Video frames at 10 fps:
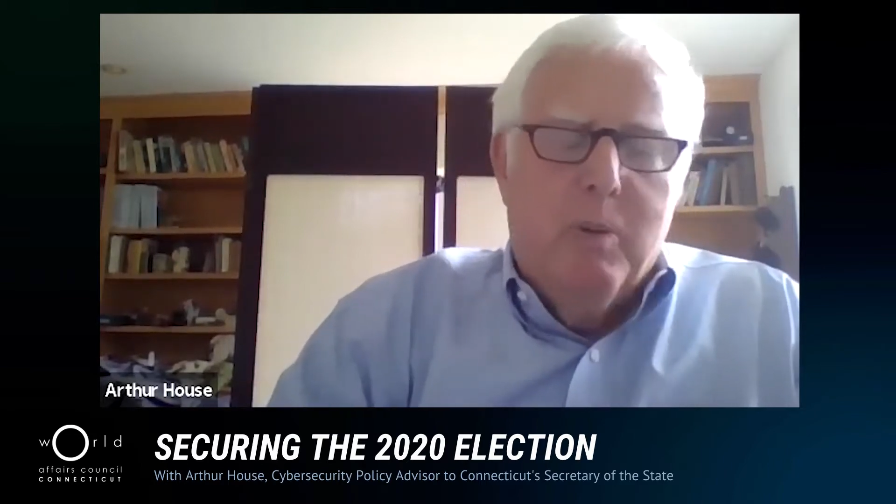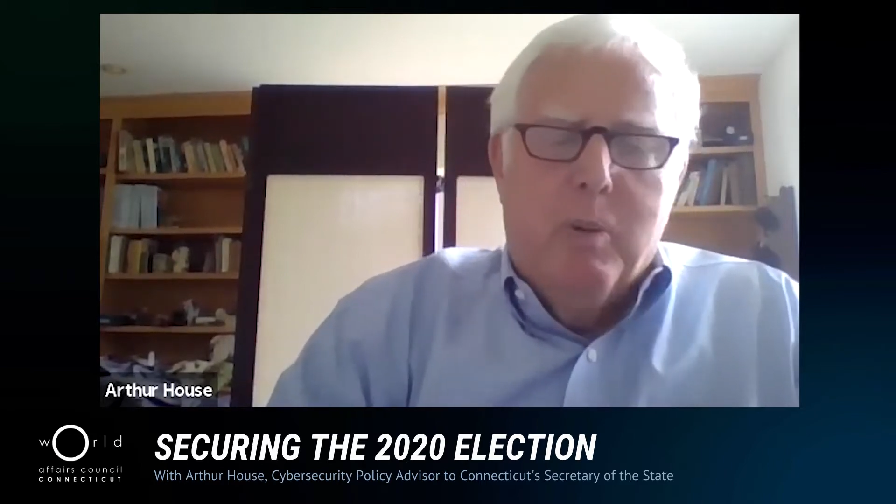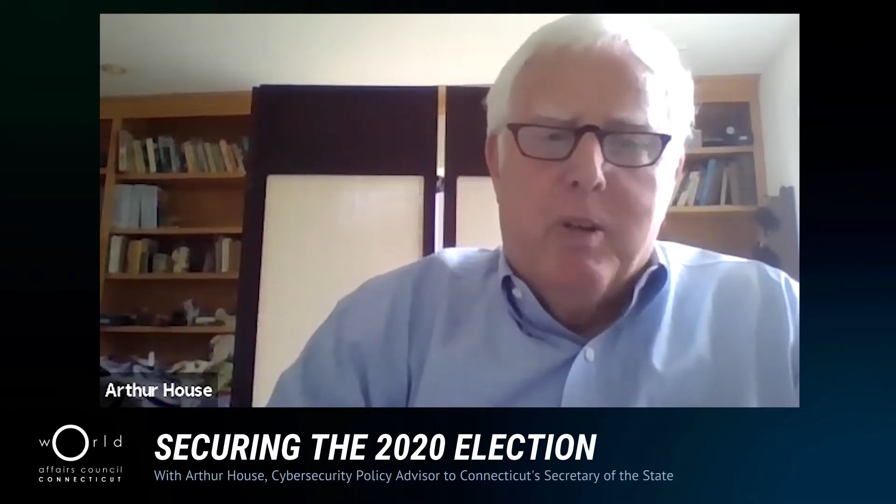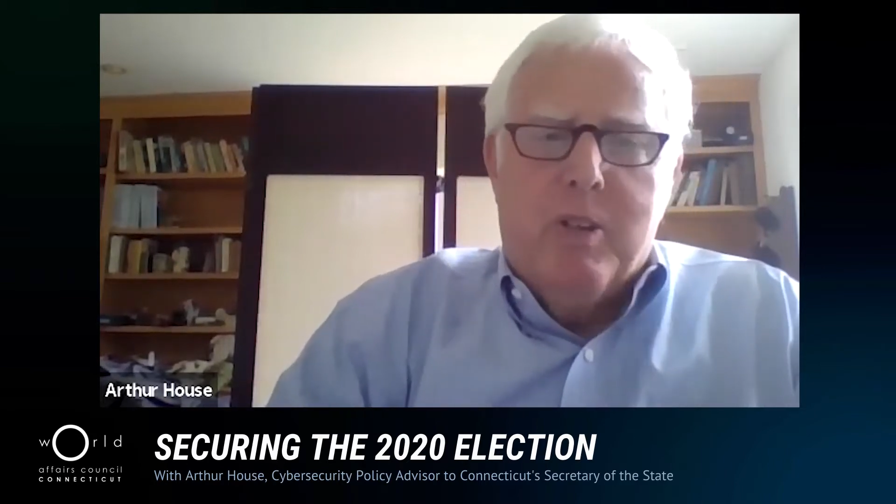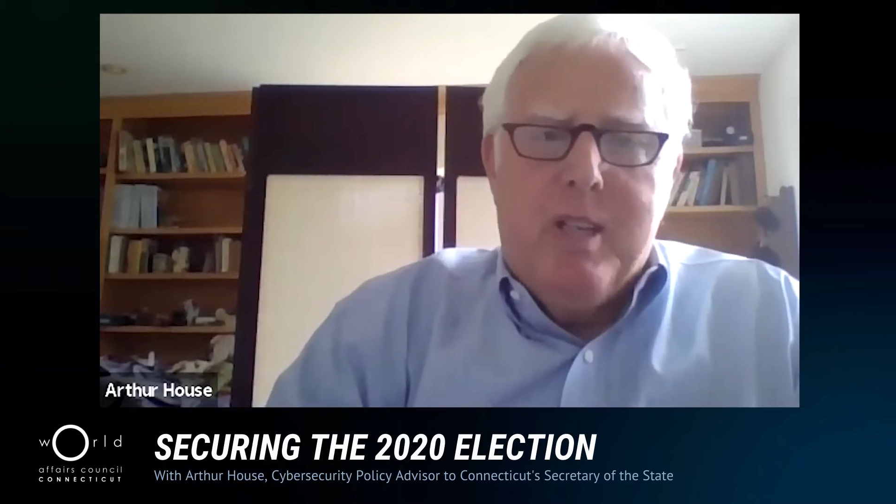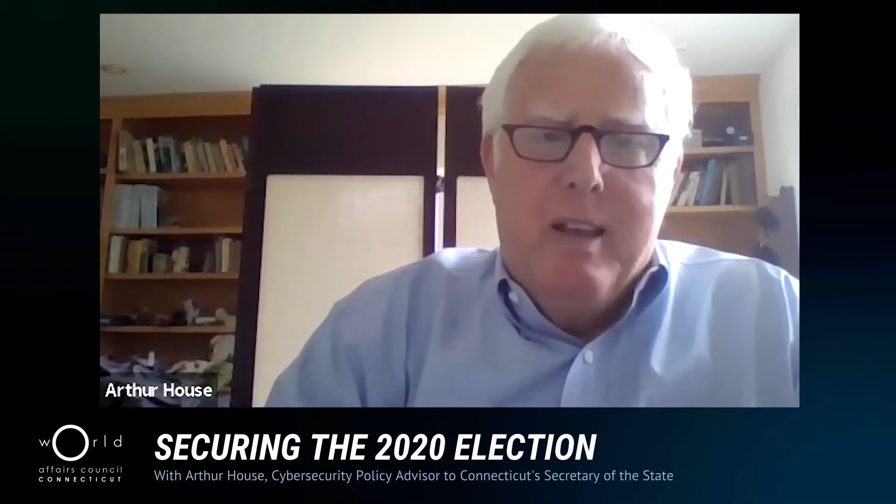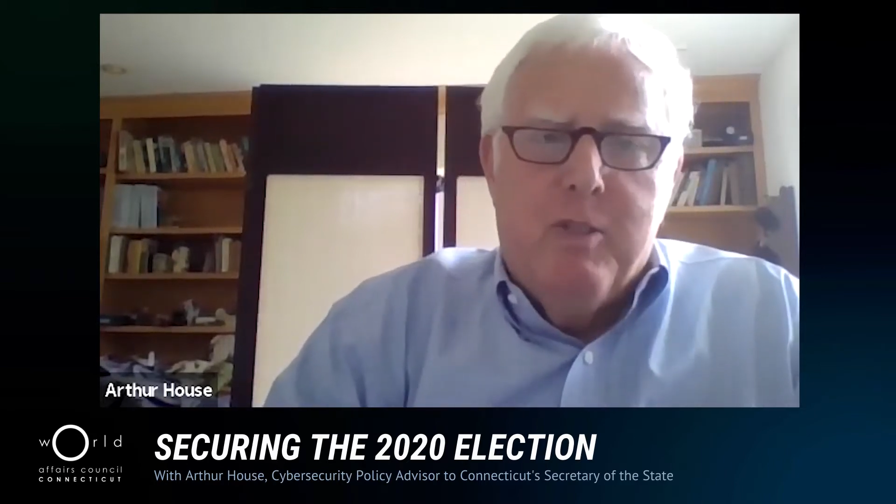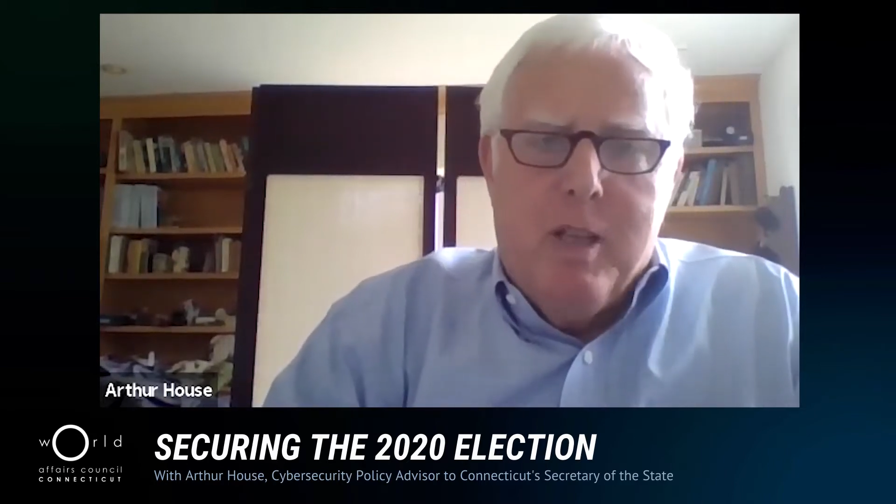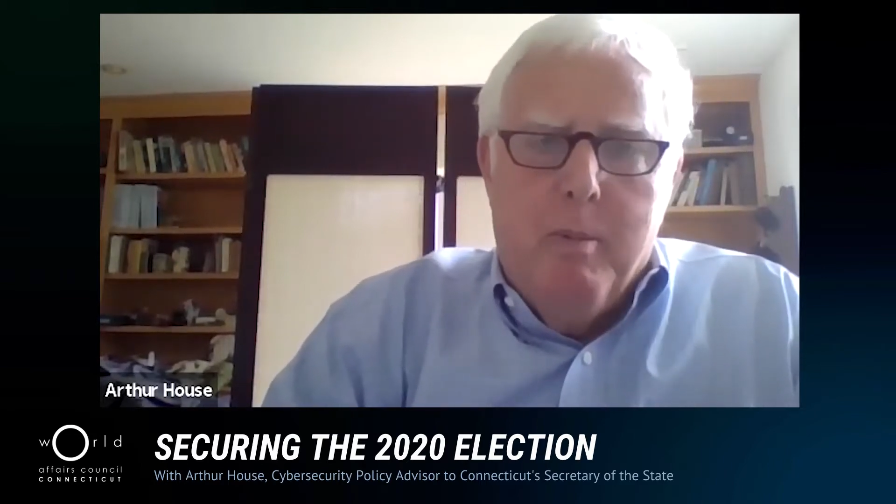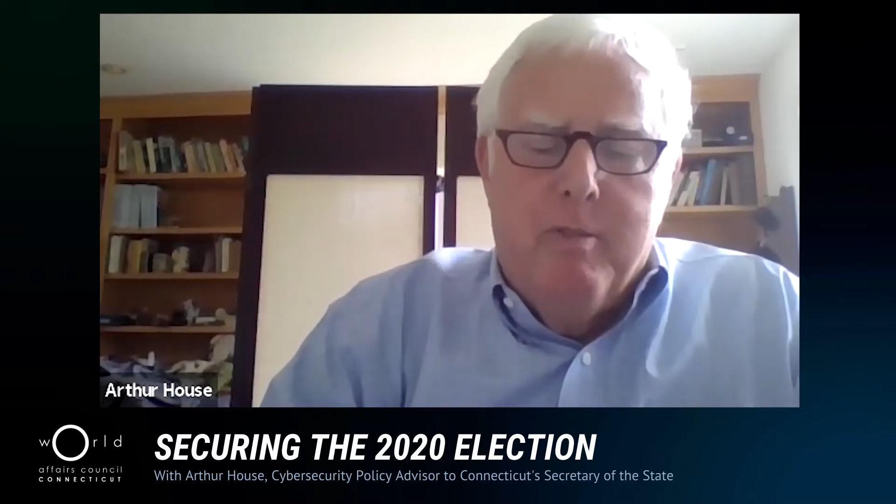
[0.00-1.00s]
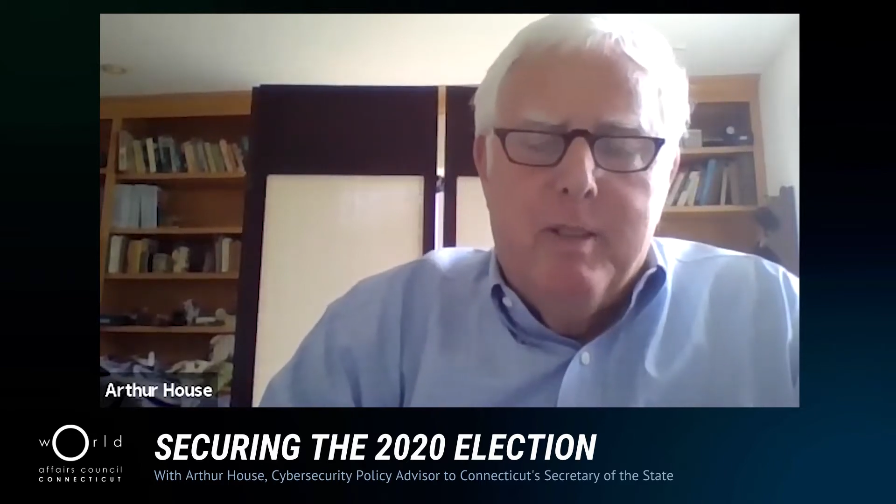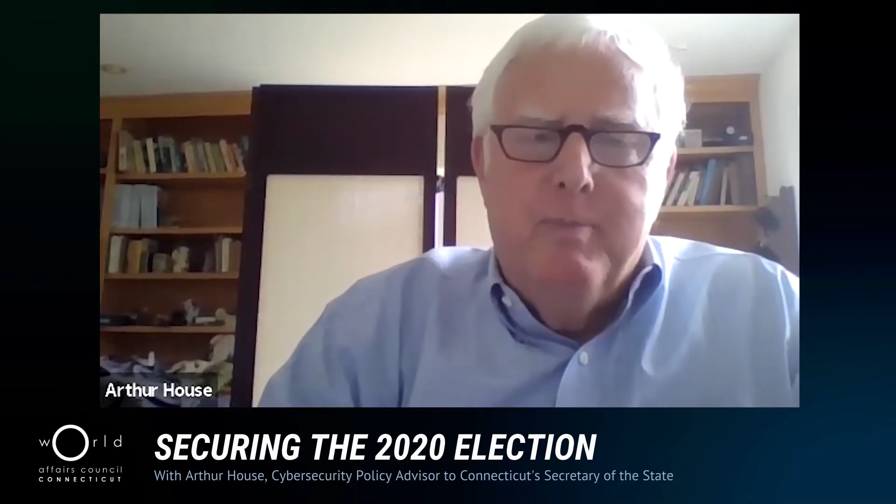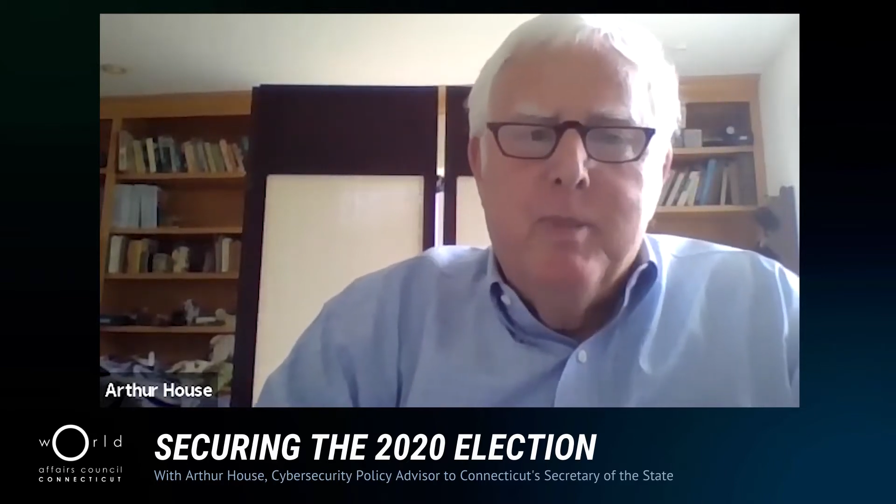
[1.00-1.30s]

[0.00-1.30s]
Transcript: We want to save some of it?